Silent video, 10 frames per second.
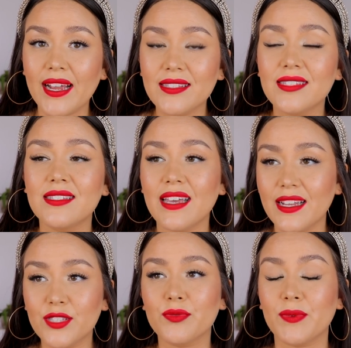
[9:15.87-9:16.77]
It's
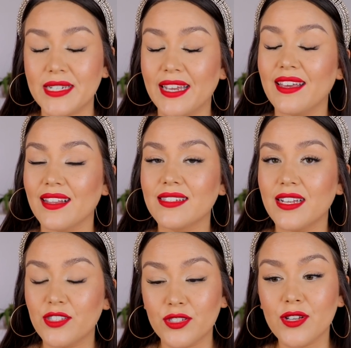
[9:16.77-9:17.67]
it's ridiculous.
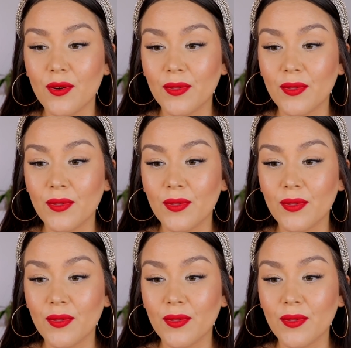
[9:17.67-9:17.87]
It's so